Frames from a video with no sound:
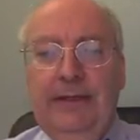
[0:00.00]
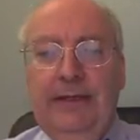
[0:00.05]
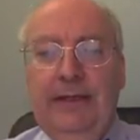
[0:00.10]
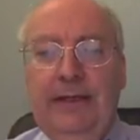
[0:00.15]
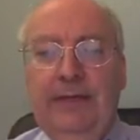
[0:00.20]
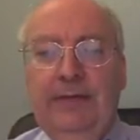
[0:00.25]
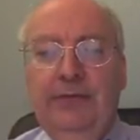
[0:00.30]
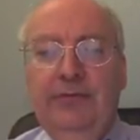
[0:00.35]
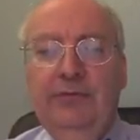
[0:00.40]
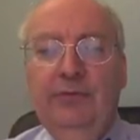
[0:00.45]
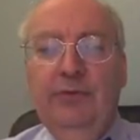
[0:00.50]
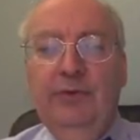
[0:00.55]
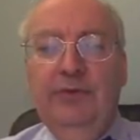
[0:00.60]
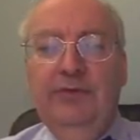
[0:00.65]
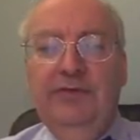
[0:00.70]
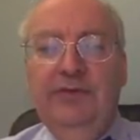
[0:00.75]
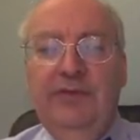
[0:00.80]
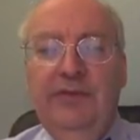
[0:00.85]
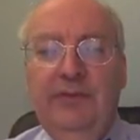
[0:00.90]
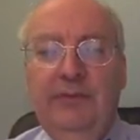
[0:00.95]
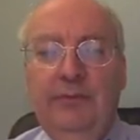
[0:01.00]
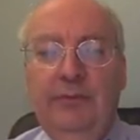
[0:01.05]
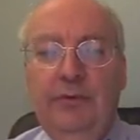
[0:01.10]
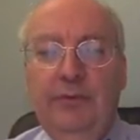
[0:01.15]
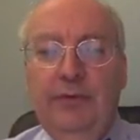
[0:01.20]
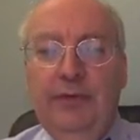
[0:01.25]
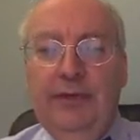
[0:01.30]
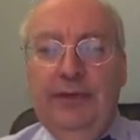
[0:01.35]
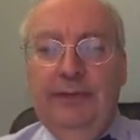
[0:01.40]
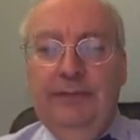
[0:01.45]
and it was worse in the
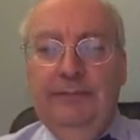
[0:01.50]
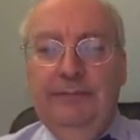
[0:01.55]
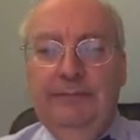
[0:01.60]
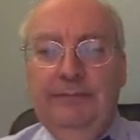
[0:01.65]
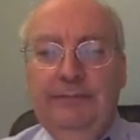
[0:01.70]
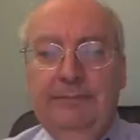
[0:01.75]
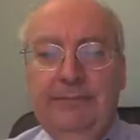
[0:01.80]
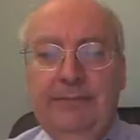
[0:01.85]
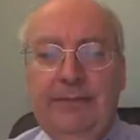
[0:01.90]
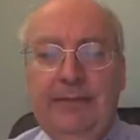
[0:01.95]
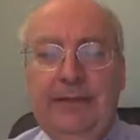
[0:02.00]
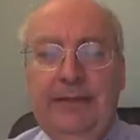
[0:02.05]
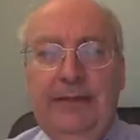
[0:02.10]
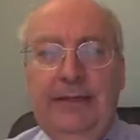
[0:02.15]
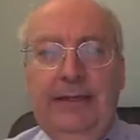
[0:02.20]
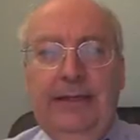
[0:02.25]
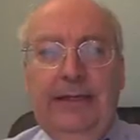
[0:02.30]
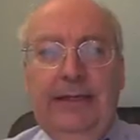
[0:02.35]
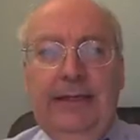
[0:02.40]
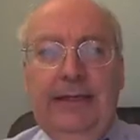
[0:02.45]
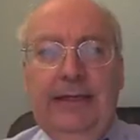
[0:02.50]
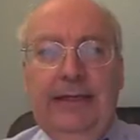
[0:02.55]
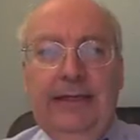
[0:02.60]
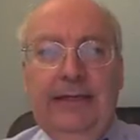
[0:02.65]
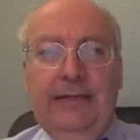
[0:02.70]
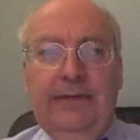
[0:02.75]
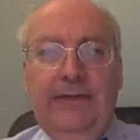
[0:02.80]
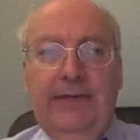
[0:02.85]
morning, and